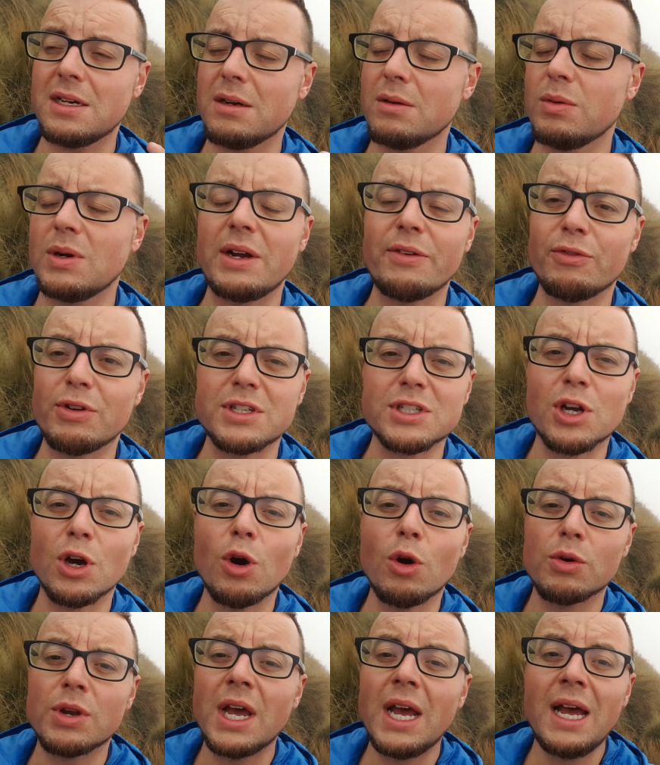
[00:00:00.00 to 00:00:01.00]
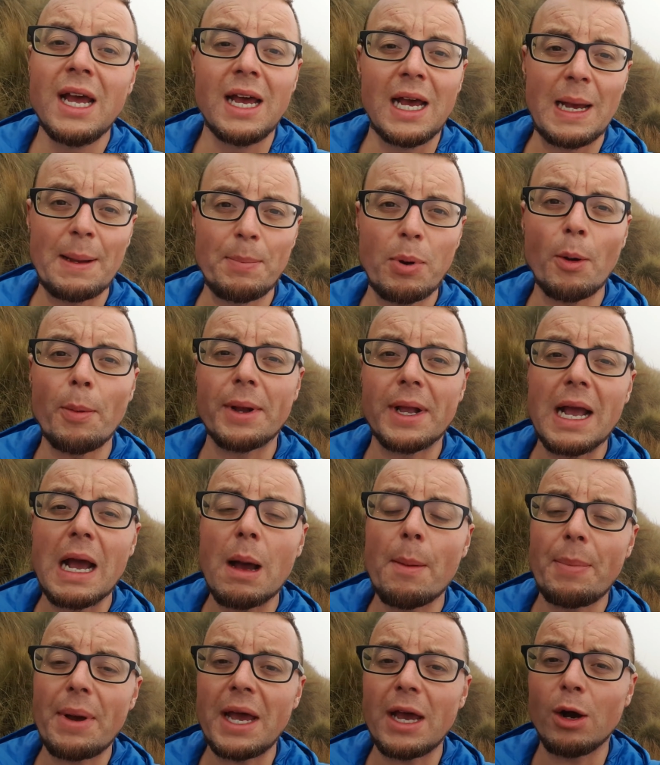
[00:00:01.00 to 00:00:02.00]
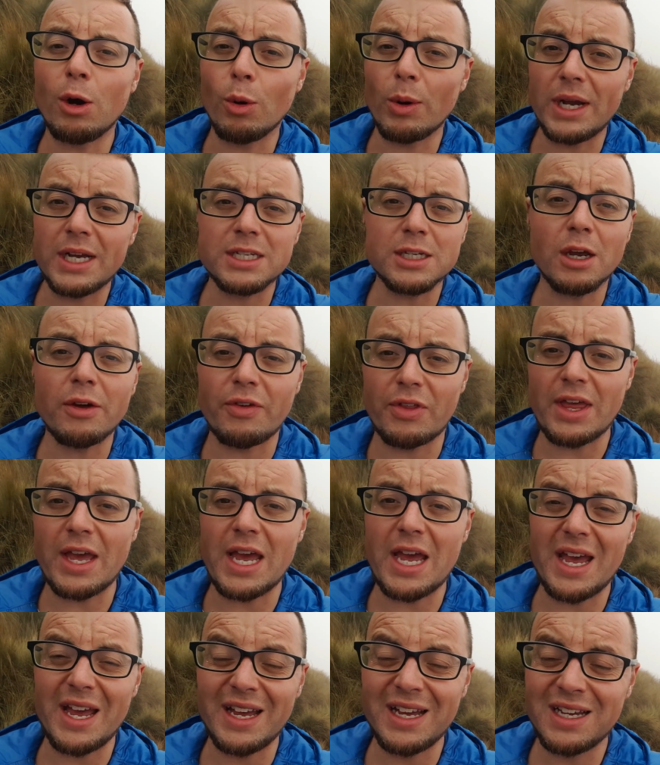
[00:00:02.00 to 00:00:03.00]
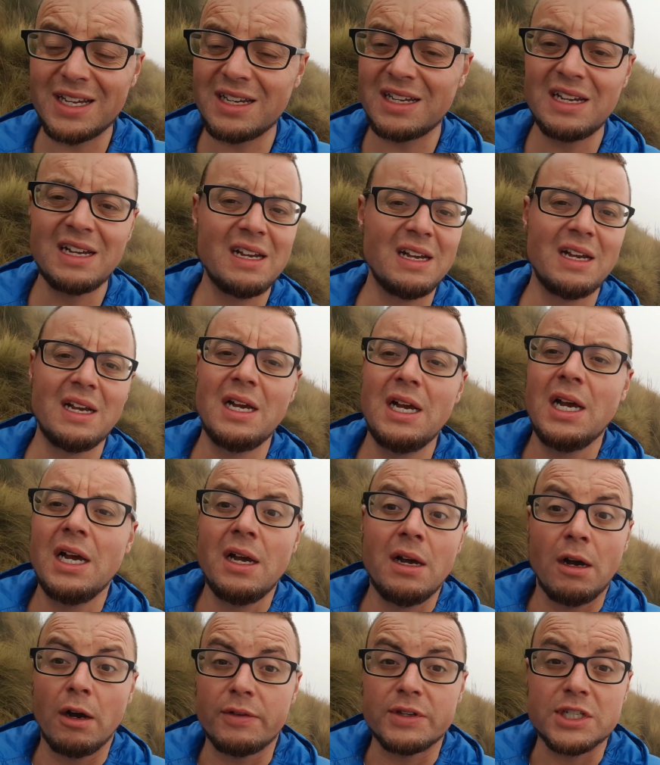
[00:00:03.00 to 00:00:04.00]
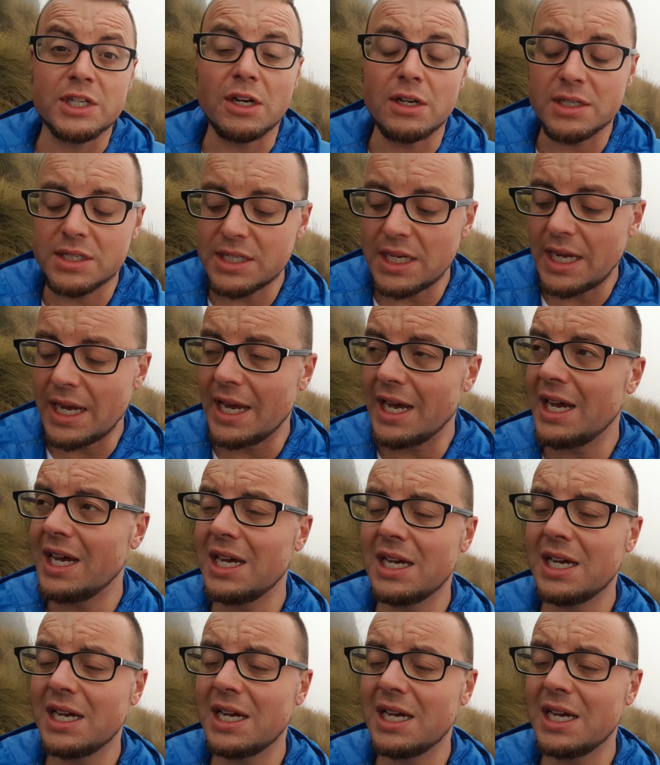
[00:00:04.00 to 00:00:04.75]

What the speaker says: Whatever it's called, and Popocatépetl is over there. Obviously you can't see it.